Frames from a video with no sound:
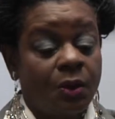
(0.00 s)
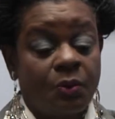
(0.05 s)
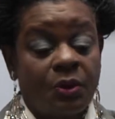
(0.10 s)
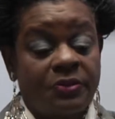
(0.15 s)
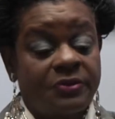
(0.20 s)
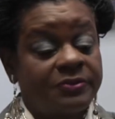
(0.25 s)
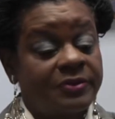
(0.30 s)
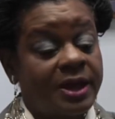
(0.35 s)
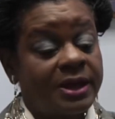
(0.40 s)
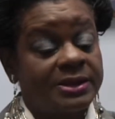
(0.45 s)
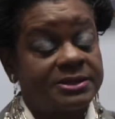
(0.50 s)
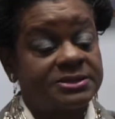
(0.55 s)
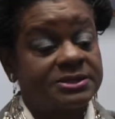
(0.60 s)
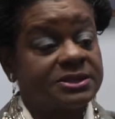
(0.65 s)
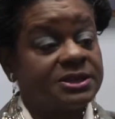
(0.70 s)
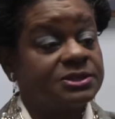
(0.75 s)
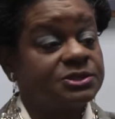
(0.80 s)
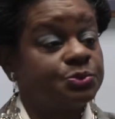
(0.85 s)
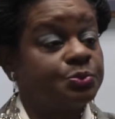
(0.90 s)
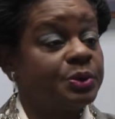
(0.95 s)
Well, the Violence
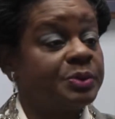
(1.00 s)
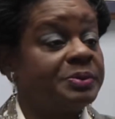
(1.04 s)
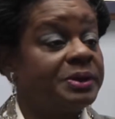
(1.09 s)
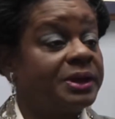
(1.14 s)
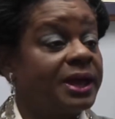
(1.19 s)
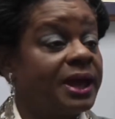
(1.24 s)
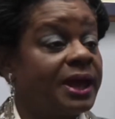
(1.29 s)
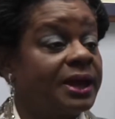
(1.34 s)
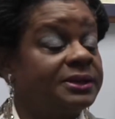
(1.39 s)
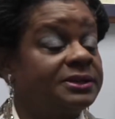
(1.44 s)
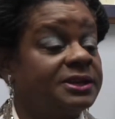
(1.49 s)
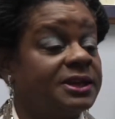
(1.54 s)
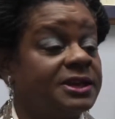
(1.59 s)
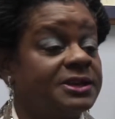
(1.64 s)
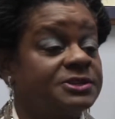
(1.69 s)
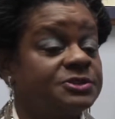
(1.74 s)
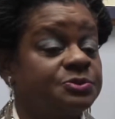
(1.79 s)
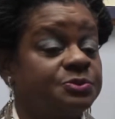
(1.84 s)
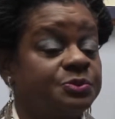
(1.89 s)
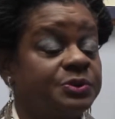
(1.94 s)
Against Women Act
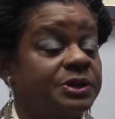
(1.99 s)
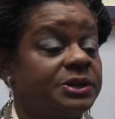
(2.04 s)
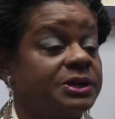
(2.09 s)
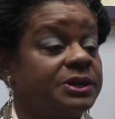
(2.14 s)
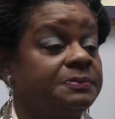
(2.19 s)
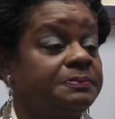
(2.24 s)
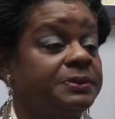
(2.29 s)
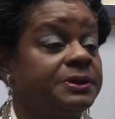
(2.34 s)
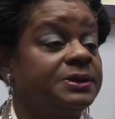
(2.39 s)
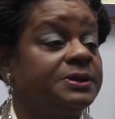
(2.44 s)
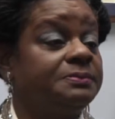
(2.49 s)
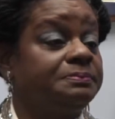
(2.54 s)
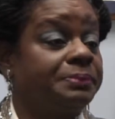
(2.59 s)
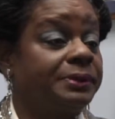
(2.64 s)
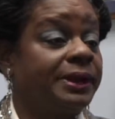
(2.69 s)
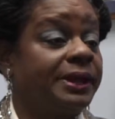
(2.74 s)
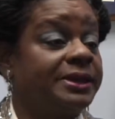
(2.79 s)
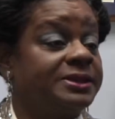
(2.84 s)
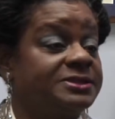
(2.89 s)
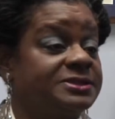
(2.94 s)
has really been in
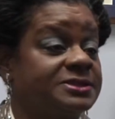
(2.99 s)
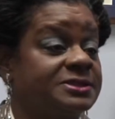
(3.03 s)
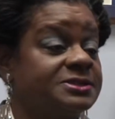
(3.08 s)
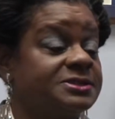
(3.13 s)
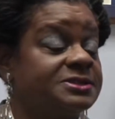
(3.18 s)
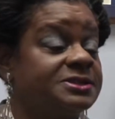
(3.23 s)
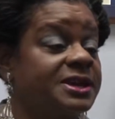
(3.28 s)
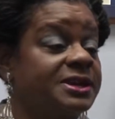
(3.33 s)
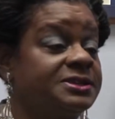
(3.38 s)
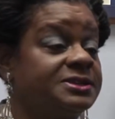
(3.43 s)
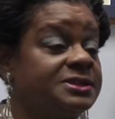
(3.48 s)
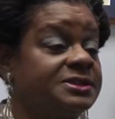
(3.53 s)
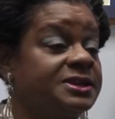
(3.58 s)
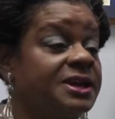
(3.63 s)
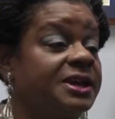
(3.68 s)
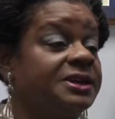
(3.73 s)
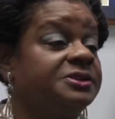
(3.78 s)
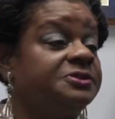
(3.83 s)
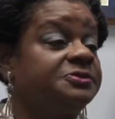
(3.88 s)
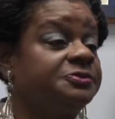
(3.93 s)
place since
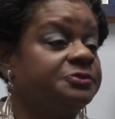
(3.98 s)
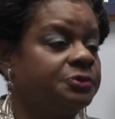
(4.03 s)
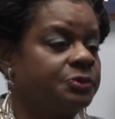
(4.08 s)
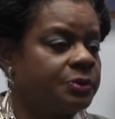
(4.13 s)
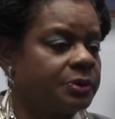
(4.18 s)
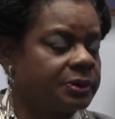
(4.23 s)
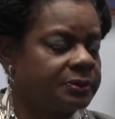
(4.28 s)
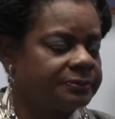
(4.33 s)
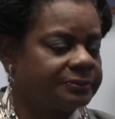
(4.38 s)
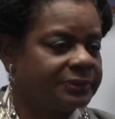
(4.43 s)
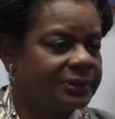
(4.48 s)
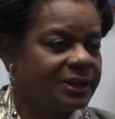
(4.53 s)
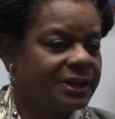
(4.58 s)
1994.